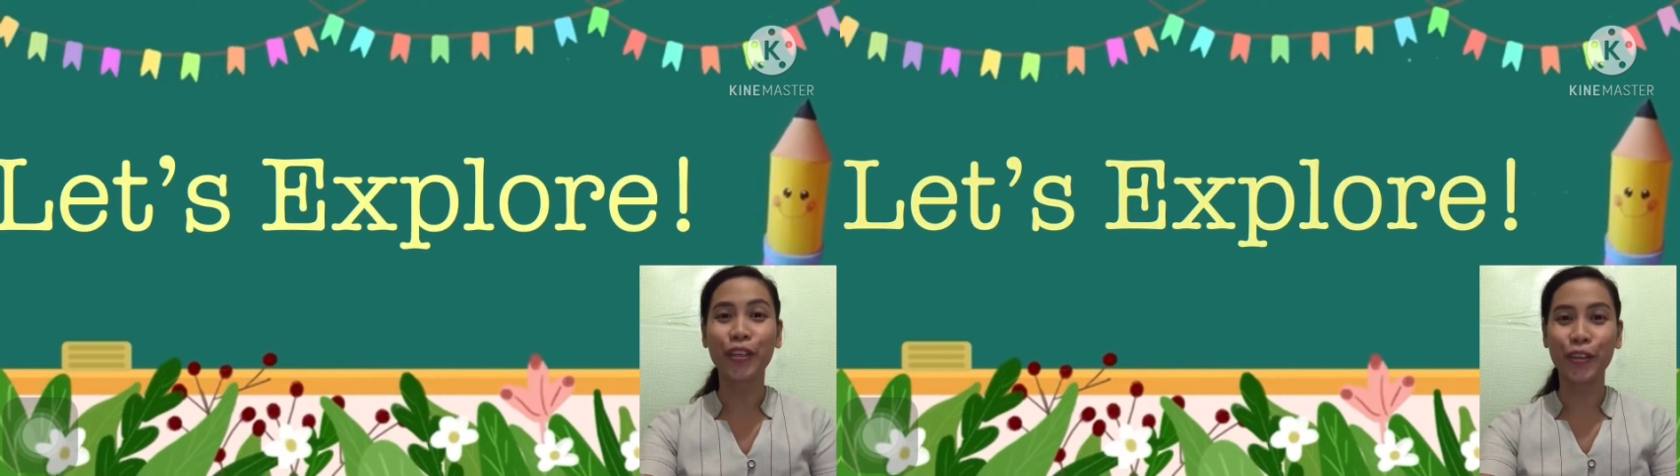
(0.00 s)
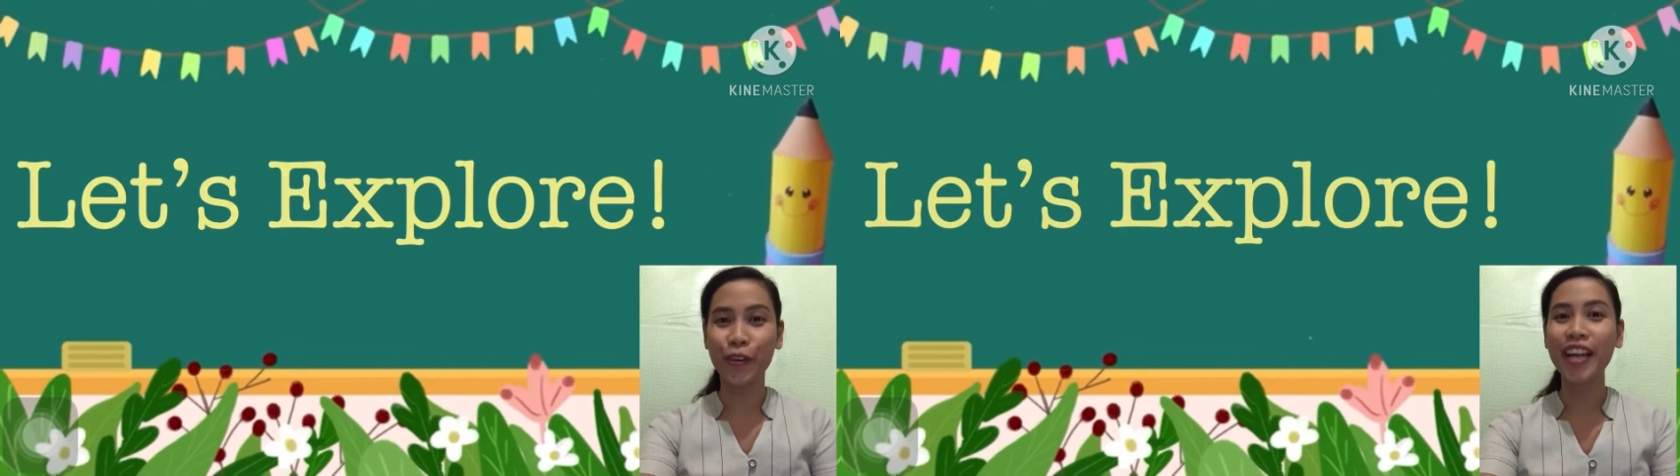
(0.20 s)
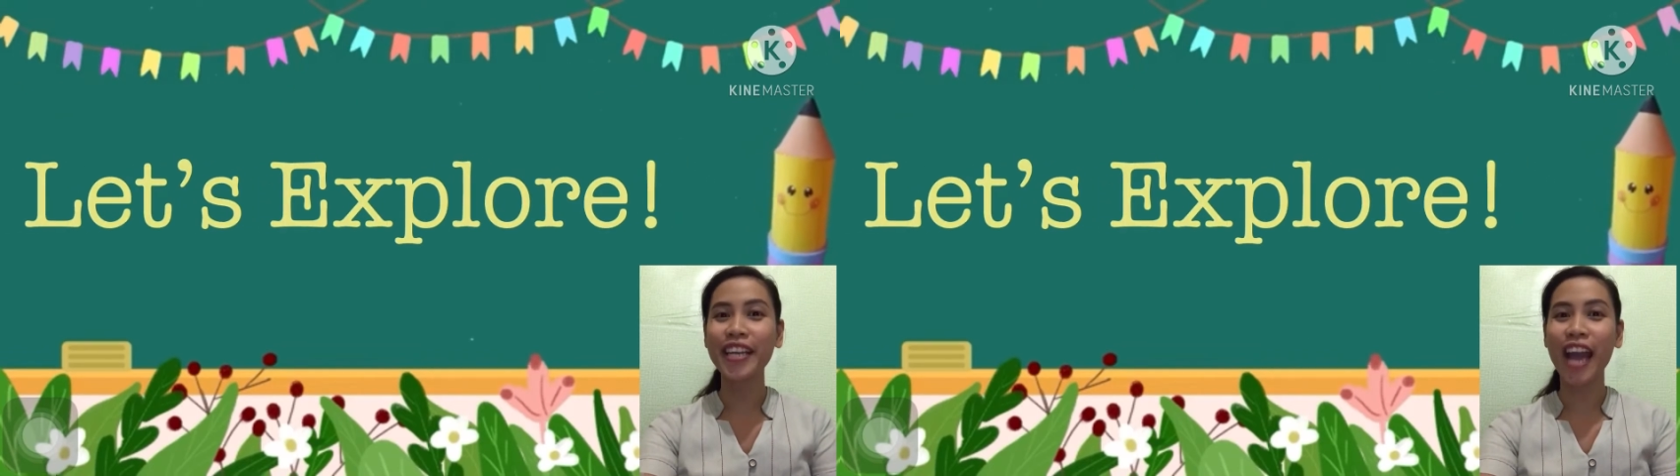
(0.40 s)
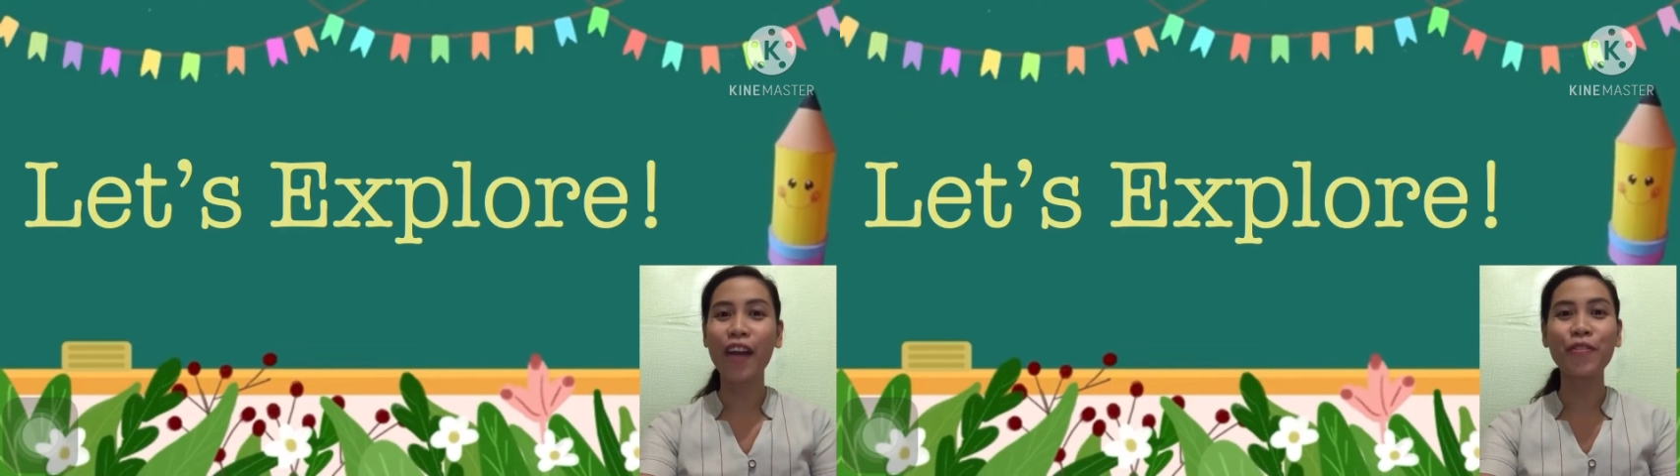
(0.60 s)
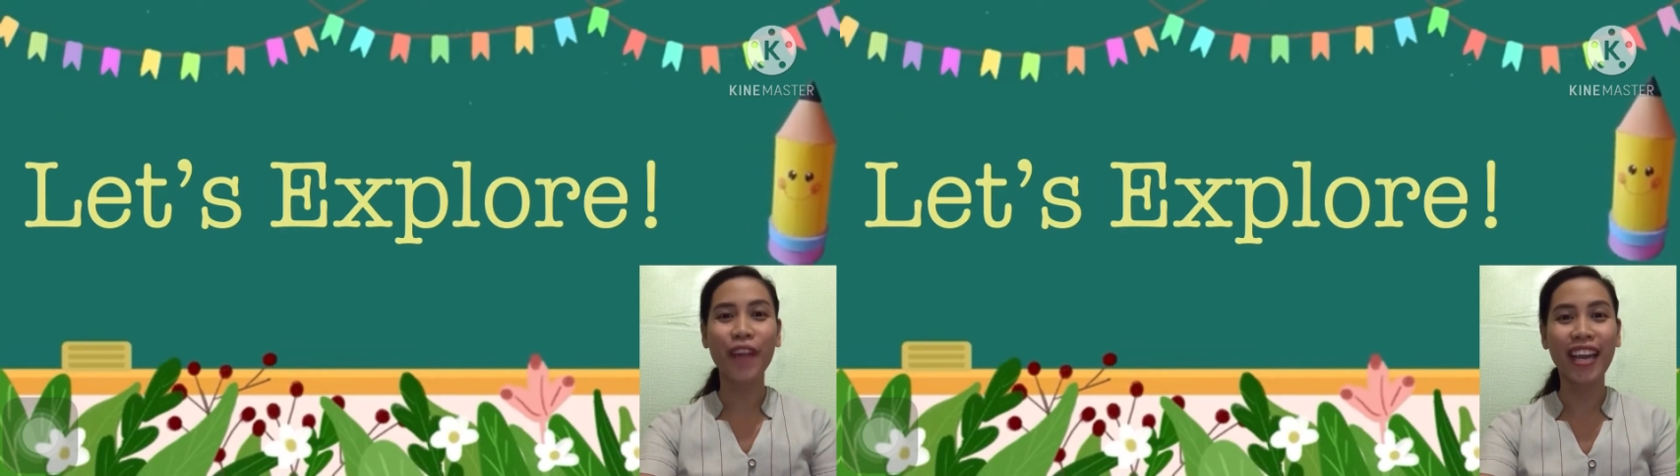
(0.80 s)
You are
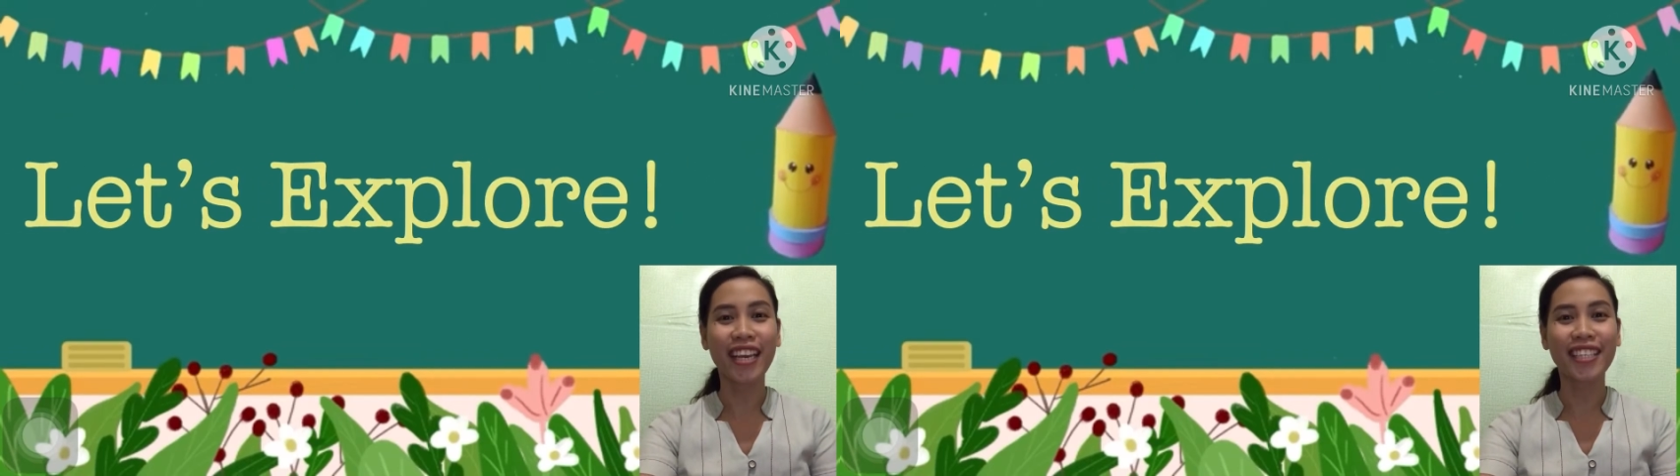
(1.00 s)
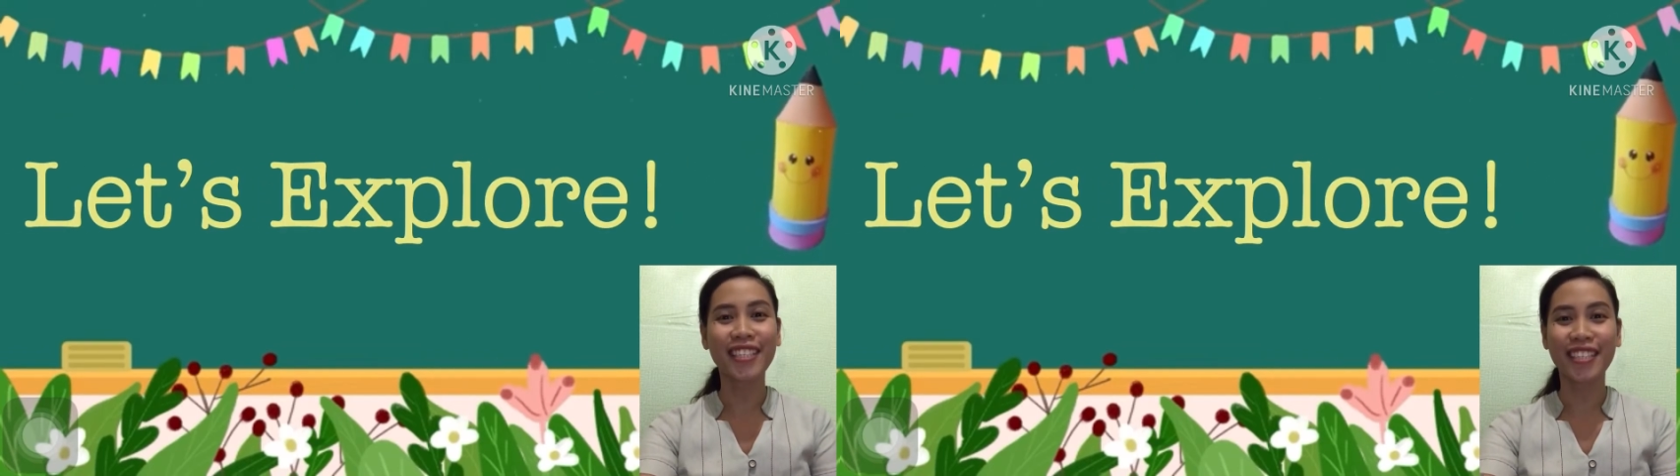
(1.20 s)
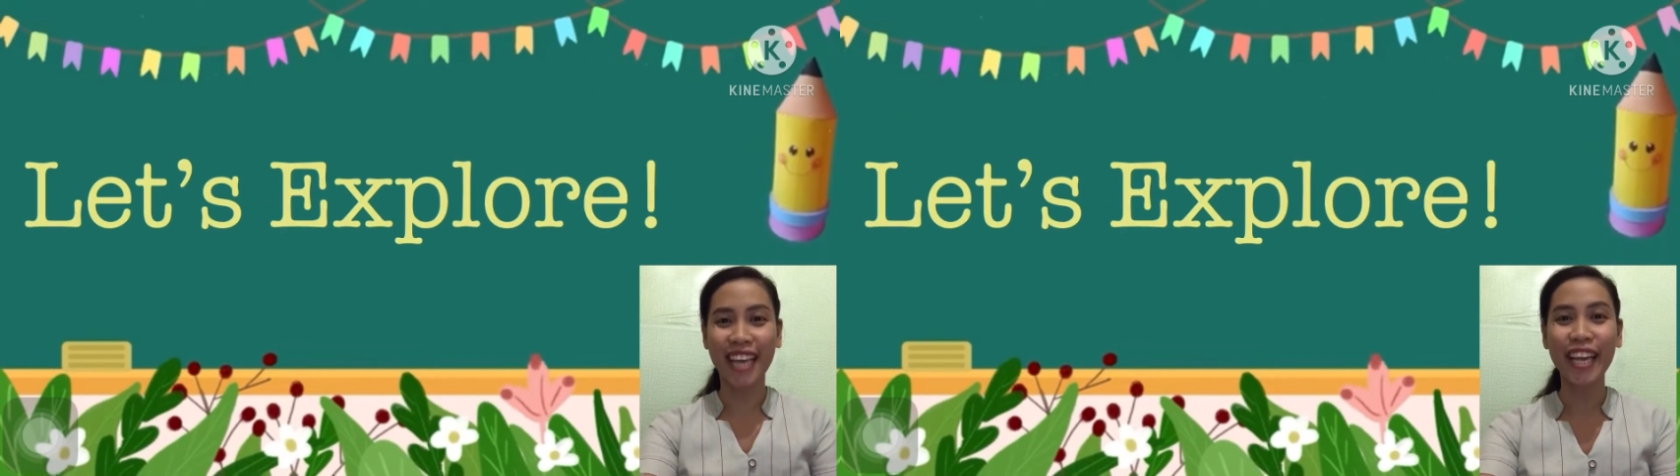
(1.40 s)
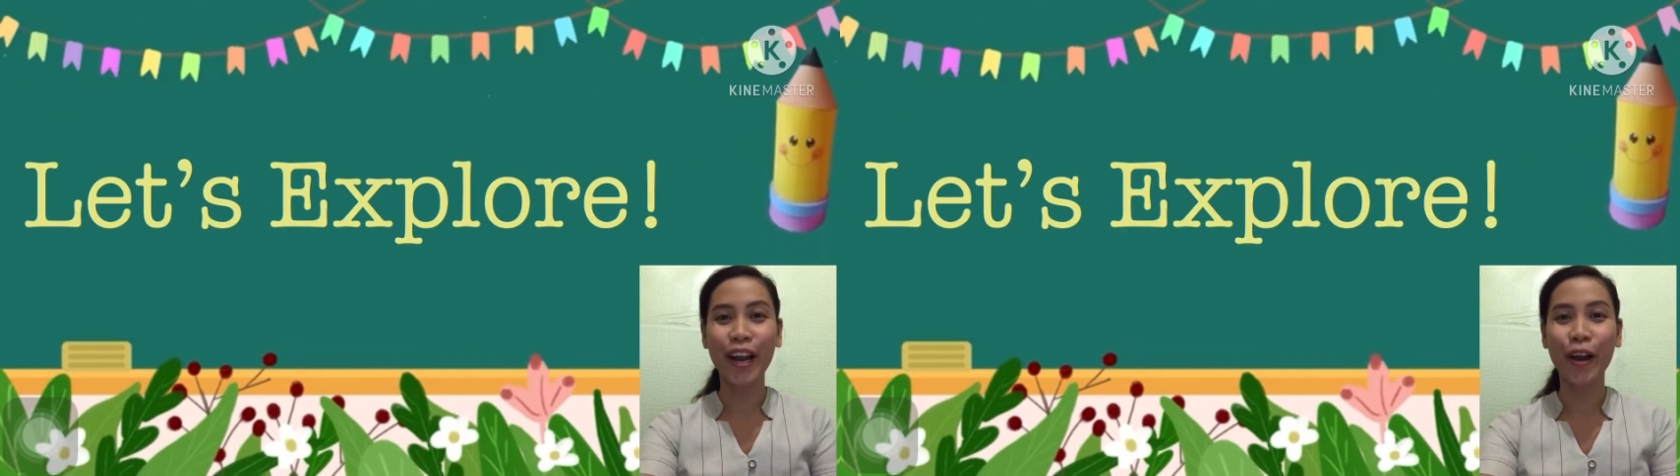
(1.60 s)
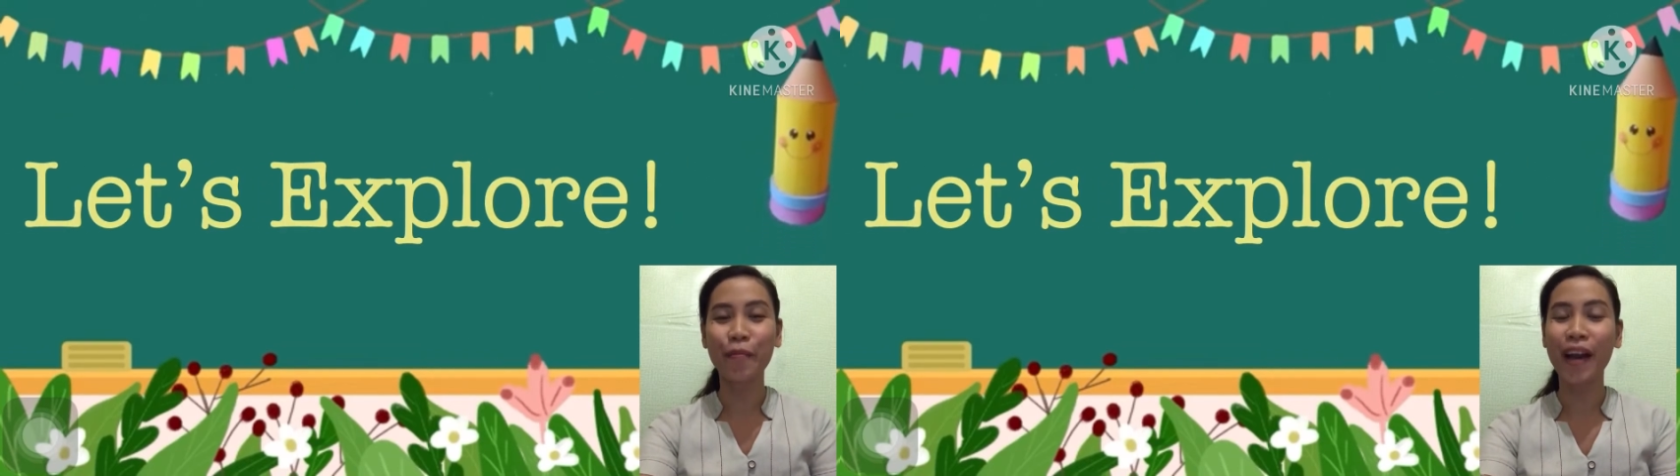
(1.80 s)
now ready to take
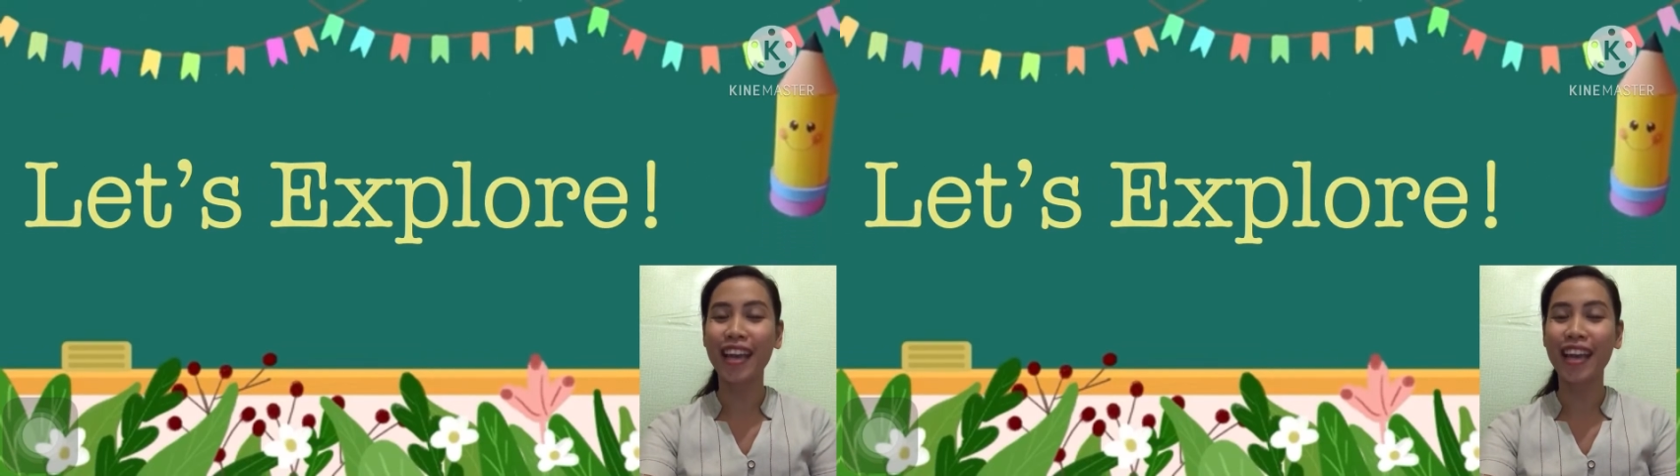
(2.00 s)
off